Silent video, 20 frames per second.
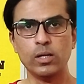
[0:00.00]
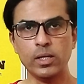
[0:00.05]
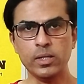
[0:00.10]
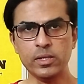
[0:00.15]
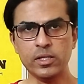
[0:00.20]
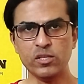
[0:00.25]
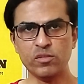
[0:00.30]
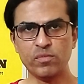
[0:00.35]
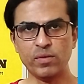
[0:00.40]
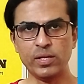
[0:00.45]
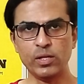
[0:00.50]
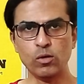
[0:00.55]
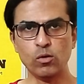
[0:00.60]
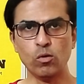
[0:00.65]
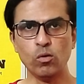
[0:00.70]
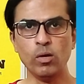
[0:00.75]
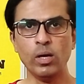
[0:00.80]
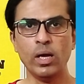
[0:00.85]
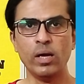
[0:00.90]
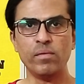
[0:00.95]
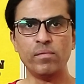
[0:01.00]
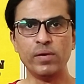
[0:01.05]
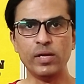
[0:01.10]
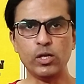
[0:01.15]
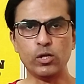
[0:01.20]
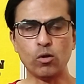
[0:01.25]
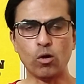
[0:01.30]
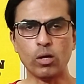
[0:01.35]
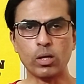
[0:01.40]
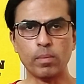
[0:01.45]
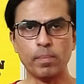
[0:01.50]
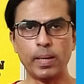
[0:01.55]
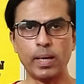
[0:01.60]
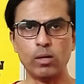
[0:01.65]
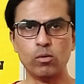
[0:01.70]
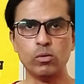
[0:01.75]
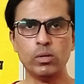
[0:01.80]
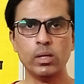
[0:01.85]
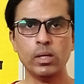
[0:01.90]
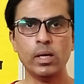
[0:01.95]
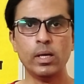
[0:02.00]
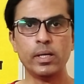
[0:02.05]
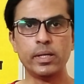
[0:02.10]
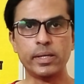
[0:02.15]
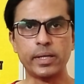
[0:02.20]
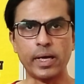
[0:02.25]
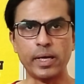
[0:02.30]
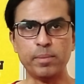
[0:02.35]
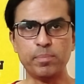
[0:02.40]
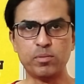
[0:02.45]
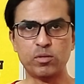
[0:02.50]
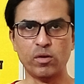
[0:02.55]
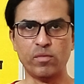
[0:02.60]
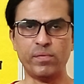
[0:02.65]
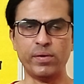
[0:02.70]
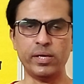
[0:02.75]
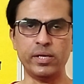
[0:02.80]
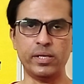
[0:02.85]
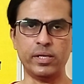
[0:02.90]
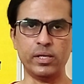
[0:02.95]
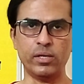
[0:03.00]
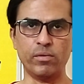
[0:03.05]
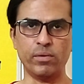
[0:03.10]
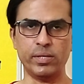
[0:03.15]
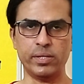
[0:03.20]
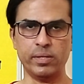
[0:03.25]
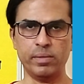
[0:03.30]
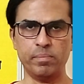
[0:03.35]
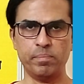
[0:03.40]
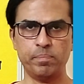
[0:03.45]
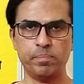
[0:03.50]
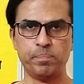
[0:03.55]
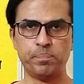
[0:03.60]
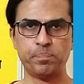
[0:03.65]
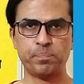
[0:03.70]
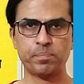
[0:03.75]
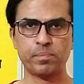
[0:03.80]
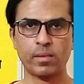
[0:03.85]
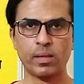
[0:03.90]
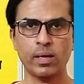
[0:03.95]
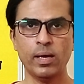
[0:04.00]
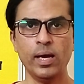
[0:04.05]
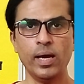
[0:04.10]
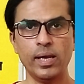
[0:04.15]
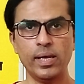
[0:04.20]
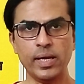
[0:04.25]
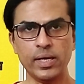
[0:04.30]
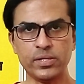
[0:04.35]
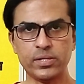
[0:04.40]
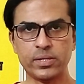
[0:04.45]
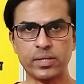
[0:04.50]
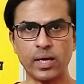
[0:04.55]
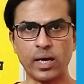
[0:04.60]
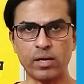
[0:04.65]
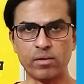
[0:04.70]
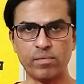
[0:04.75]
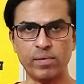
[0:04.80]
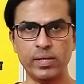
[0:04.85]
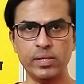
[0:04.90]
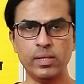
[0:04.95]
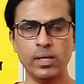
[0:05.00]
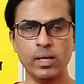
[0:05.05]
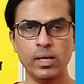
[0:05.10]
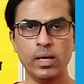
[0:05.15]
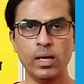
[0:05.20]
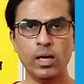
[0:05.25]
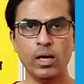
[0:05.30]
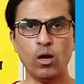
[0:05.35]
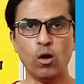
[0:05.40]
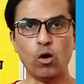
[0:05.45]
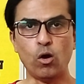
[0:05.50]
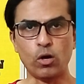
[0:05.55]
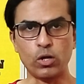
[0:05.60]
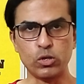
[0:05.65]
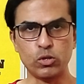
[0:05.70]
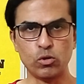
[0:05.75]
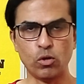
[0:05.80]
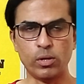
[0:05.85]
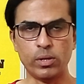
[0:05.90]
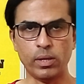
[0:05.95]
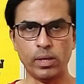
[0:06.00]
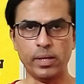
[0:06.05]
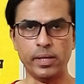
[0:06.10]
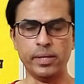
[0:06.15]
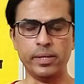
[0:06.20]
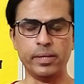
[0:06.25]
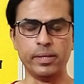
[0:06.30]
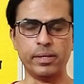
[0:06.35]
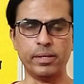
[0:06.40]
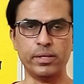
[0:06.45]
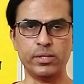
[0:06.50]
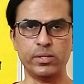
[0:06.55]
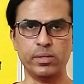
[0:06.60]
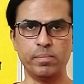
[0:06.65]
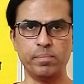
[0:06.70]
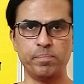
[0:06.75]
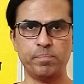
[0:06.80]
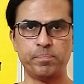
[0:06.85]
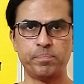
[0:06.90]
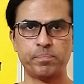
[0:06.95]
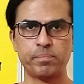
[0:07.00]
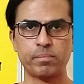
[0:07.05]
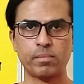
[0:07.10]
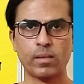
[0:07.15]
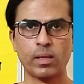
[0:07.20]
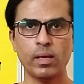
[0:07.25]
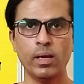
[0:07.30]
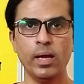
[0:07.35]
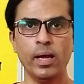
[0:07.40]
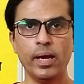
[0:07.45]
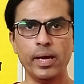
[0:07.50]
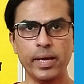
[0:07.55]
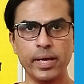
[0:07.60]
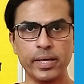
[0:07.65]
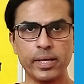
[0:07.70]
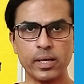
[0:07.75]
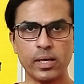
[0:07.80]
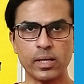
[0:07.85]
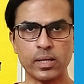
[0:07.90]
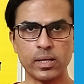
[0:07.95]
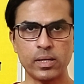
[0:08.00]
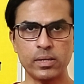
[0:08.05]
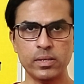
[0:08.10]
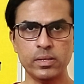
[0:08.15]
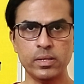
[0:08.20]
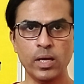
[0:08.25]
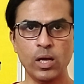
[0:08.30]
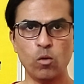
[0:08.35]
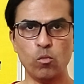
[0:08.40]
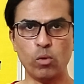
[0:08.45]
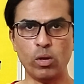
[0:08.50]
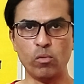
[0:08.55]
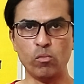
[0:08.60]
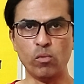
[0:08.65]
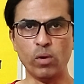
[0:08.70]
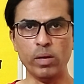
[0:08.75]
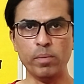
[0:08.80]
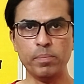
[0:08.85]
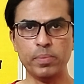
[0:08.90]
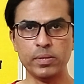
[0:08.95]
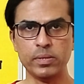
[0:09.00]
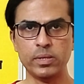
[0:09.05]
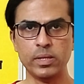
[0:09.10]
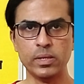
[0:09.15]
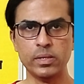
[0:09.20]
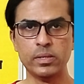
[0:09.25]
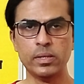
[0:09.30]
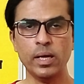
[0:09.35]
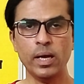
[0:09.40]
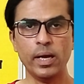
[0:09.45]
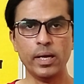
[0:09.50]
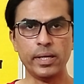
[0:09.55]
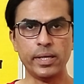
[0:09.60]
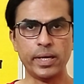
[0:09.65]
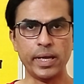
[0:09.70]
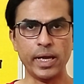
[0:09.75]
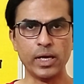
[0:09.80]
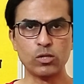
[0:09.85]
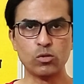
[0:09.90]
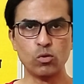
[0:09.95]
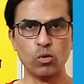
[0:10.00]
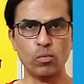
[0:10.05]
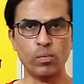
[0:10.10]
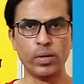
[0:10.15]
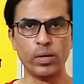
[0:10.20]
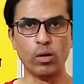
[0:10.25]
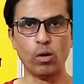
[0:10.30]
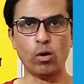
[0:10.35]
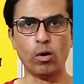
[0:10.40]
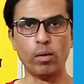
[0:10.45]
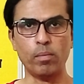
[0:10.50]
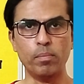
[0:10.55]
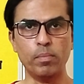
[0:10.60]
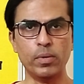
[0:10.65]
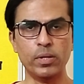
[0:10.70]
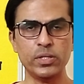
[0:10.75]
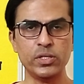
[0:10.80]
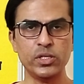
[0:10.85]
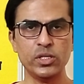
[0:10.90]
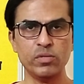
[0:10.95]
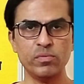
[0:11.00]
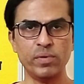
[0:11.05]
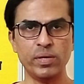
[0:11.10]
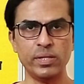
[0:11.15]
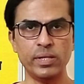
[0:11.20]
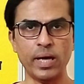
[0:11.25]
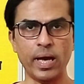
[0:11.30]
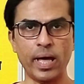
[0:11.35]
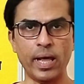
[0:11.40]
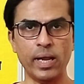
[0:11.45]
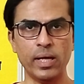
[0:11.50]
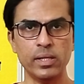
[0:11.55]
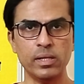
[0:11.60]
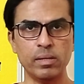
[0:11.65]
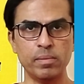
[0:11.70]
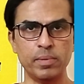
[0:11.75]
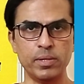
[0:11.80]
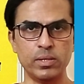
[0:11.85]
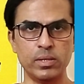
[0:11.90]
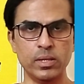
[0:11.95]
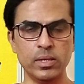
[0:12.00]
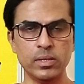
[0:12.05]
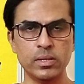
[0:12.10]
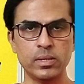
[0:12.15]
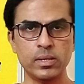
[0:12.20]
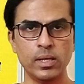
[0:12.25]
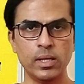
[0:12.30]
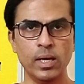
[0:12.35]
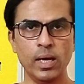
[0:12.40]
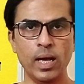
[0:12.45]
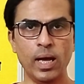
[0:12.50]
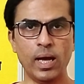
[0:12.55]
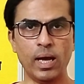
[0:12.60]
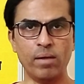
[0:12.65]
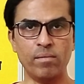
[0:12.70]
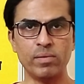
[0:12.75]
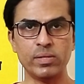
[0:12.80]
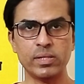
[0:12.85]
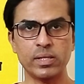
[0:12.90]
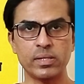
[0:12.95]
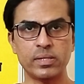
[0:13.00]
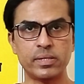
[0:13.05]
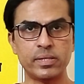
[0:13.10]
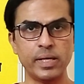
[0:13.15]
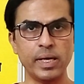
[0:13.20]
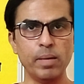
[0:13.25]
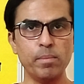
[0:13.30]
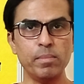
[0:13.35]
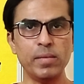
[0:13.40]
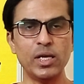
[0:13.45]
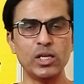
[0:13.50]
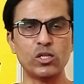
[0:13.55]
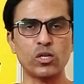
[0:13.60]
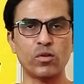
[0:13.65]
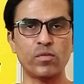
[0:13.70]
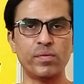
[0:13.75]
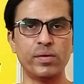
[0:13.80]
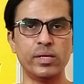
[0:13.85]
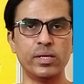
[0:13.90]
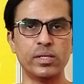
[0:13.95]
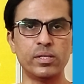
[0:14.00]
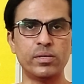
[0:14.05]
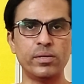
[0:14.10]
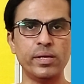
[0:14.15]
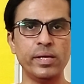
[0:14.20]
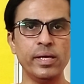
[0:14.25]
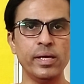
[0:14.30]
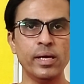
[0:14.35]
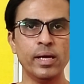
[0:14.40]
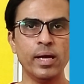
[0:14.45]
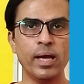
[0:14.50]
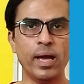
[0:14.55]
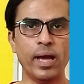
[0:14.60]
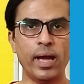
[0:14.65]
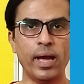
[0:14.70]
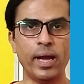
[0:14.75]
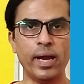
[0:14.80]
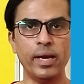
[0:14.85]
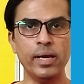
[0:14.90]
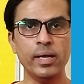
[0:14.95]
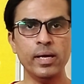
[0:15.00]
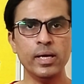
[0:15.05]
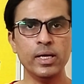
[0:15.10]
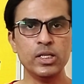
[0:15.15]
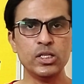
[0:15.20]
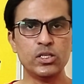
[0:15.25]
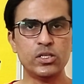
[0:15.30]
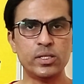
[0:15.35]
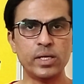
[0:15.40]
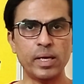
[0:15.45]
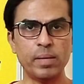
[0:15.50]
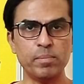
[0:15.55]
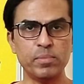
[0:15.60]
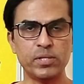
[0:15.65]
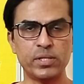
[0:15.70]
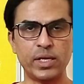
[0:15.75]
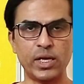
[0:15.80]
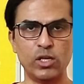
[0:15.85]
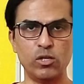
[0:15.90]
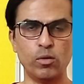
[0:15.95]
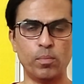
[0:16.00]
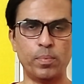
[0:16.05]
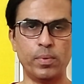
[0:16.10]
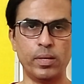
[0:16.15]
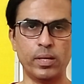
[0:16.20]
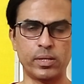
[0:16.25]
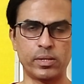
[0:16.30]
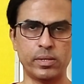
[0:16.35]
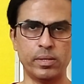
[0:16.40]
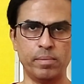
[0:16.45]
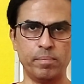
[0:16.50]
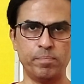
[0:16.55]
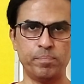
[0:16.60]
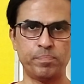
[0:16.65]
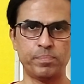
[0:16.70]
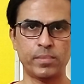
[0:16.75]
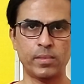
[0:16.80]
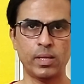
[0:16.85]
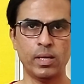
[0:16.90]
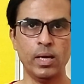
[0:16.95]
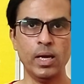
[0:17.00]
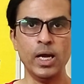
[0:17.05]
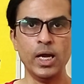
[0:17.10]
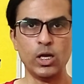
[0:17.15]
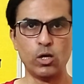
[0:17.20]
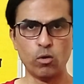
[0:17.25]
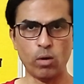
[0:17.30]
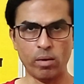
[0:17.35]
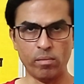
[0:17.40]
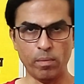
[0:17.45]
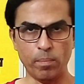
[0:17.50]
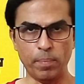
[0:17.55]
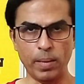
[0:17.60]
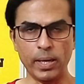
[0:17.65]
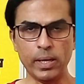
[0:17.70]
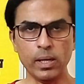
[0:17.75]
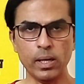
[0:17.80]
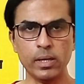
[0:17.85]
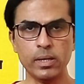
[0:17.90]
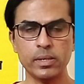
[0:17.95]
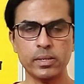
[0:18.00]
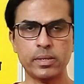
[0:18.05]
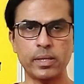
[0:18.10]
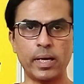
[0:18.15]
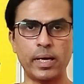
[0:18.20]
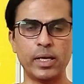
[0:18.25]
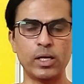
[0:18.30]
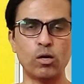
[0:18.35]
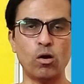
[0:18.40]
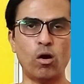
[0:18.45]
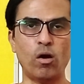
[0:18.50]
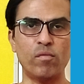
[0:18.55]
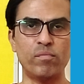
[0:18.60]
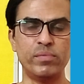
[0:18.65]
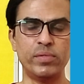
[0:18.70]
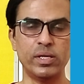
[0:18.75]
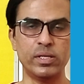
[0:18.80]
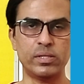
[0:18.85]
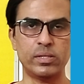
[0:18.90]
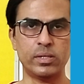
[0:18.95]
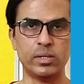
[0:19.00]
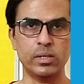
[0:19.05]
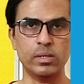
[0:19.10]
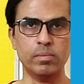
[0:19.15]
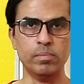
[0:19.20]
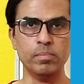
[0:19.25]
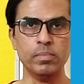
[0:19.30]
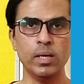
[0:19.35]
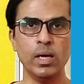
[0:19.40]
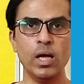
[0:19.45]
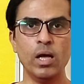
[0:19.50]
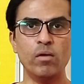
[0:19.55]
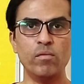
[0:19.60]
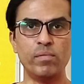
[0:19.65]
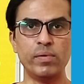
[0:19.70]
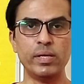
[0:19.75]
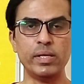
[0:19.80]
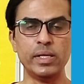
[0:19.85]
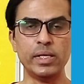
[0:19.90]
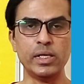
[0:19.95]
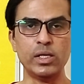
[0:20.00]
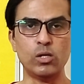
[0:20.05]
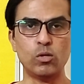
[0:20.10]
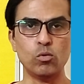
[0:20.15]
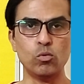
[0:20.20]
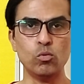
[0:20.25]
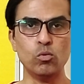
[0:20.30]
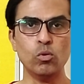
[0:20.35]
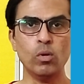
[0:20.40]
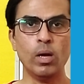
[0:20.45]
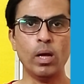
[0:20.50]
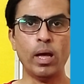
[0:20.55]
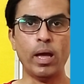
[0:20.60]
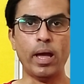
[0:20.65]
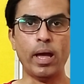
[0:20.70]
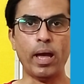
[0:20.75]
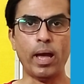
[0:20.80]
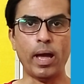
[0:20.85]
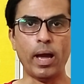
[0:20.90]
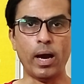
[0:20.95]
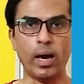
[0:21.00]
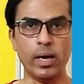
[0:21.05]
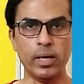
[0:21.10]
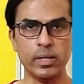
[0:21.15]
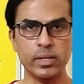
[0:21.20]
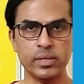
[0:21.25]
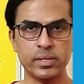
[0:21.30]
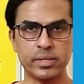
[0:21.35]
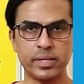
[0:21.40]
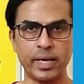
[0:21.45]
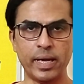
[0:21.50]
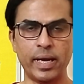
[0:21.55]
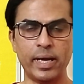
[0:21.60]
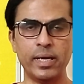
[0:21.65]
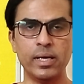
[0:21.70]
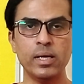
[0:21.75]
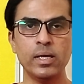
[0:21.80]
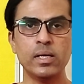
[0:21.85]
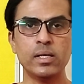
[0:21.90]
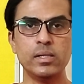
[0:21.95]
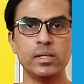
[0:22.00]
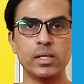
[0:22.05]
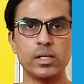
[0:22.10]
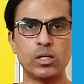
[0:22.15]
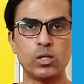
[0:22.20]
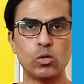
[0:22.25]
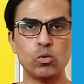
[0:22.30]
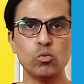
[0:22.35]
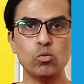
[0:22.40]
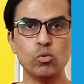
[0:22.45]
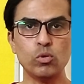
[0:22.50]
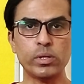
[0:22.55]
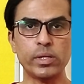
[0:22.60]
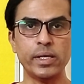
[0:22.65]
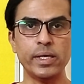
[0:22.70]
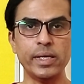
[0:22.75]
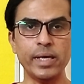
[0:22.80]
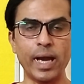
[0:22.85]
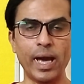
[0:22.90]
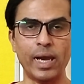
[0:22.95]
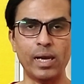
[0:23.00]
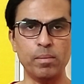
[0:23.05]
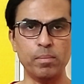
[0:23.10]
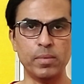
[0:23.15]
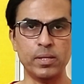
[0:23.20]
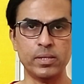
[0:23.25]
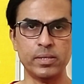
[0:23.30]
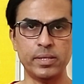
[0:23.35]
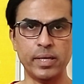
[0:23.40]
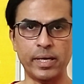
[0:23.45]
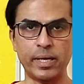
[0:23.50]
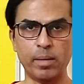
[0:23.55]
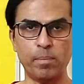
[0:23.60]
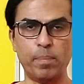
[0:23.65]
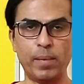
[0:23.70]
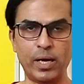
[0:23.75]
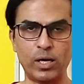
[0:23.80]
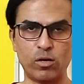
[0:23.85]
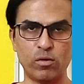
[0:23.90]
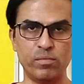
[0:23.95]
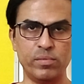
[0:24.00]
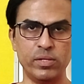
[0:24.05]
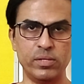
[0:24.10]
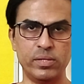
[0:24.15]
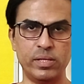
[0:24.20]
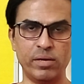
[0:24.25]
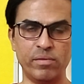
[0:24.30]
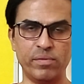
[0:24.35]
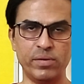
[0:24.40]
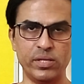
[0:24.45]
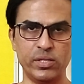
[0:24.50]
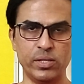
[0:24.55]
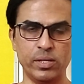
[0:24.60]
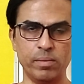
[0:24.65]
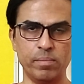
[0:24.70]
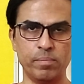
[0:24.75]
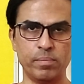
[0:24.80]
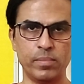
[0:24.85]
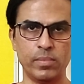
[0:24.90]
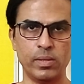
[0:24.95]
In this video we'll talk about types of integration. Let's start with horizontal integration. It occurs when one business takes over or merges with another business having the same nature of industry and same stage of production. To have a better understanding of this term, we need to understand the two key elements that are part of this definition.